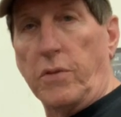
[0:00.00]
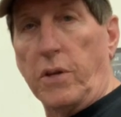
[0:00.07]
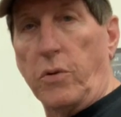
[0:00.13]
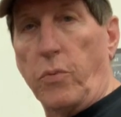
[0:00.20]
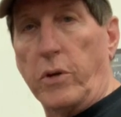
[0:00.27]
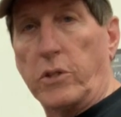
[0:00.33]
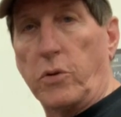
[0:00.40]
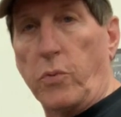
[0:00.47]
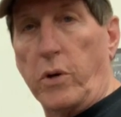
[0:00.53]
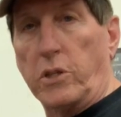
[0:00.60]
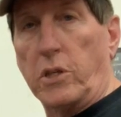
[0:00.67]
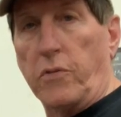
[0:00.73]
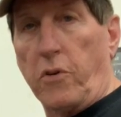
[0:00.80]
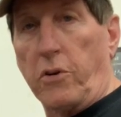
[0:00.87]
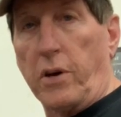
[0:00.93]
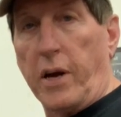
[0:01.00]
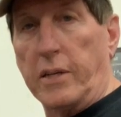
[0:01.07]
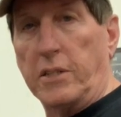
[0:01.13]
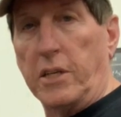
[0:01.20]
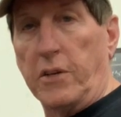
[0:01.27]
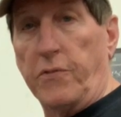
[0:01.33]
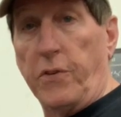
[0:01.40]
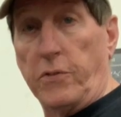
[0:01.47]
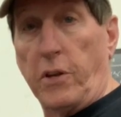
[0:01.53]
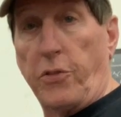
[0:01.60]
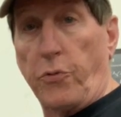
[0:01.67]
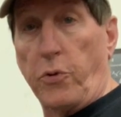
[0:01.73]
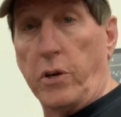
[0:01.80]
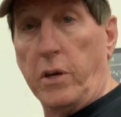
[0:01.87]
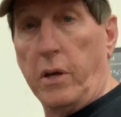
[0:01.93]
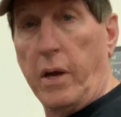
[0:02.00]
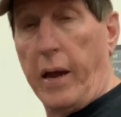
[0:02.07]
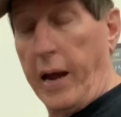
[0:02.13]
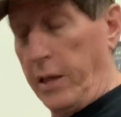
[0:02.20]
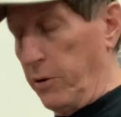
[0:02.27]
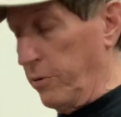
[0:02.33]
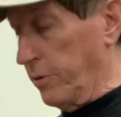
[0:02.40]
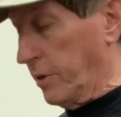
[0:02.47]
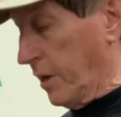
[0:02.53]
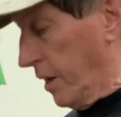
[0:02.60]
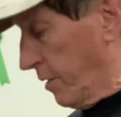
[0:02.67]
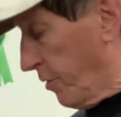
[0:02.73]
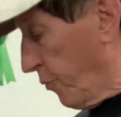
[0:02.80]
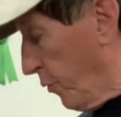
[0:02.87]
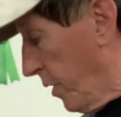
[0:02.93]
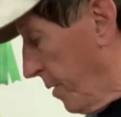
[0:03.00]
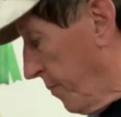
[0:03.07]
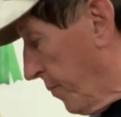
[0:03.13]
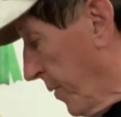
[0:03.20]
the restoration of our 1953 Allard K3.